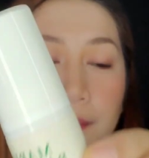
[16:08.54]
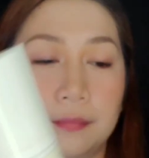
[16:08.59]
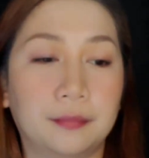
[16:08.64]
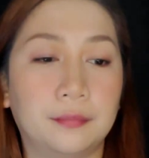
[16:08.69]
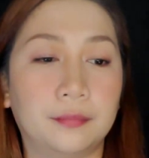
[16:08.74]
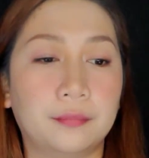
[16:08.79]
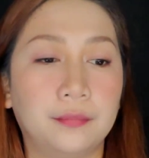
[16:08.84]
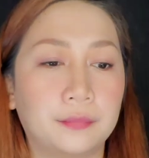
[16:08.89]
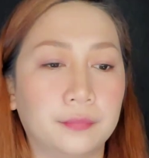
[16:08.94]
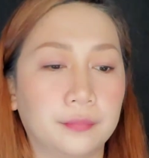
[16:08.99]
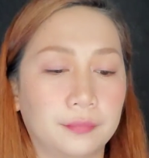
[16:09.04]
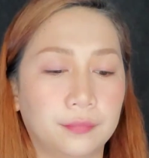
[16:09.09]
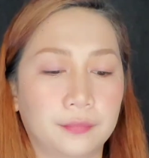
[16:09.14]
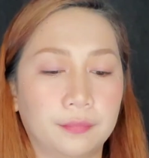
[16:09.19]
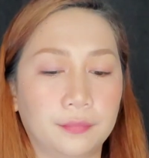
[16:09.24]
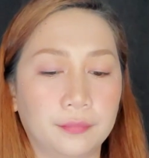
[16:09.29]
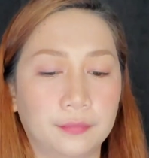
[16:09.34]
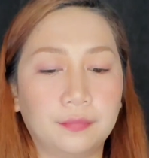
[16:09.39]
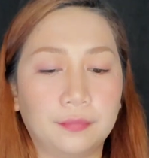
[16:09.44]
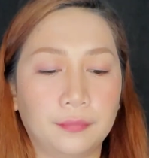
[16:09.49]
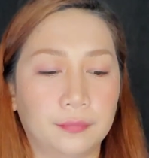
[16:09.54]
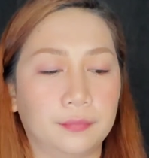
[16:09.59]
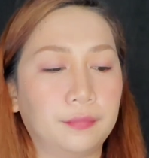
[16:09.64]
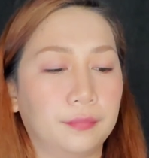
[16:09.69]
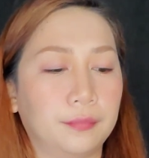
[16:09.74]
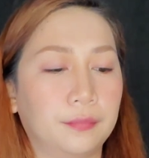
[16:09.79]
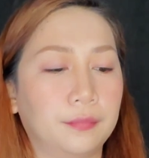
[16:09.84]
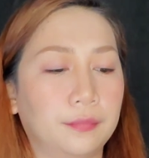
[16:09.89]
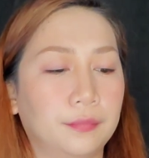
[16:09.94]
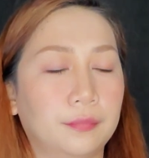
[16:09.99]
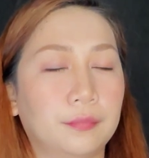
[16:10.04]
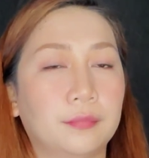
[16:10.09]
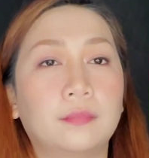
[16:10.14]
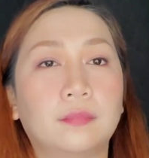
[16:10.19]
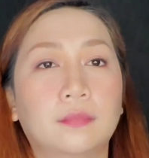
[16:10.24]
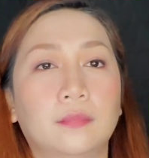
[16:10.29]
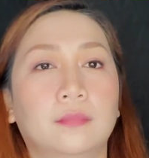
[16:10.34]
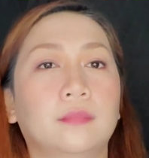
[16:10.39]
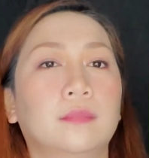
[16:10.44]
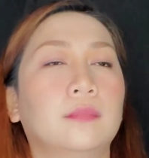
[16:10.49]
Rose Water Spray
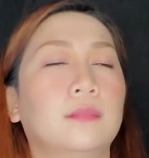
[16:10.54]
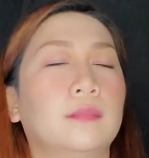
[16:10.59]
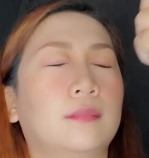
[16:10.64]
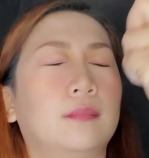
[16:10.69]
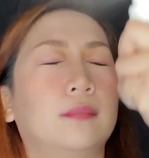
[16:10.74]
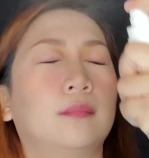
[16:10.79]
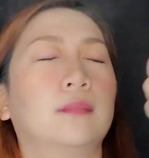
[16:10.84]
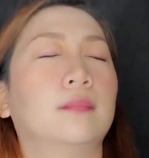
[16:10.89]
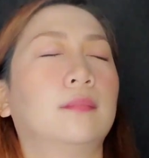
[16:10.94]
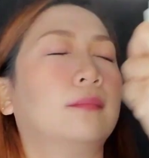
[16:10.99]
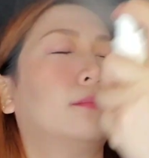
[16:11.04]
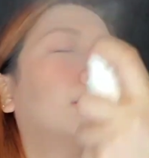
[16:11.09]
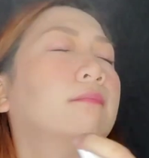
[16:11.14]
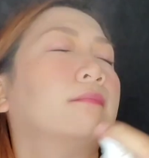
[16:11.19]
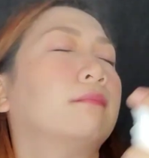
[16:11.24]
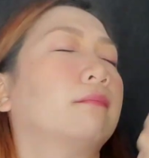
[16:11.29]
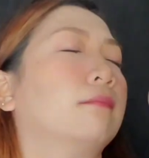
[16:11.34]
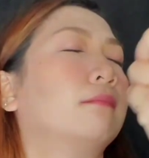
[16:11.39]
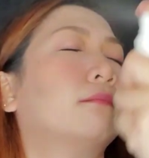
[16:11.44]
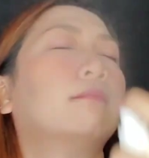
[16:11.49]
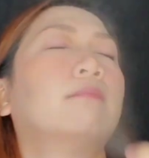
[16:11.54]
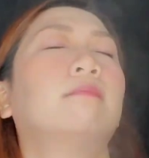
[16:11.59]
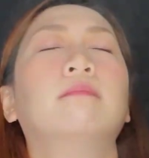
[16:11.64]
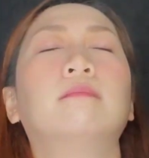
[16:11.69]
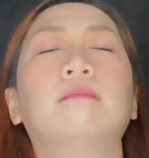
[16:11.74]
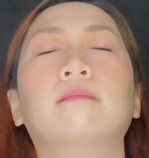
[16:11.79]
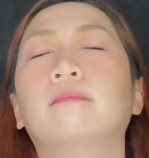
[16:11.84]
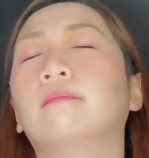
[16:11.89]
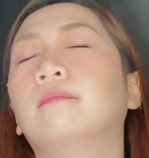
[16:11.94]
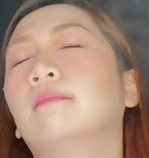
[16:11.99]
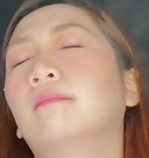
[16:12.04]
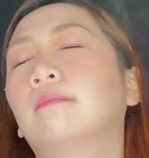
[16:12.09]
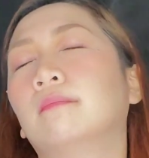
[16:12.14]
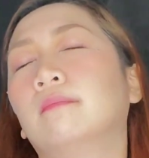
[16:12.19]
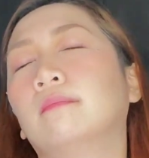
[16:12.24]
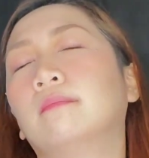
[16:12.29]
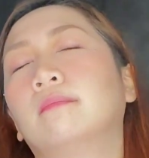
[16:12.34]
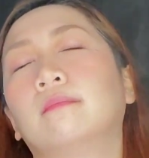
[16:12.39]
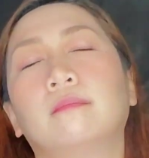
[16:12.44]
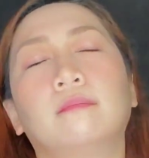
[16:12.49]
for setting everything in
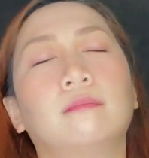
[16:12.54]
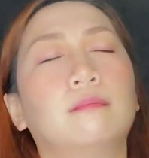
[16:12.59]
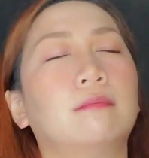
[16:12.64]
place and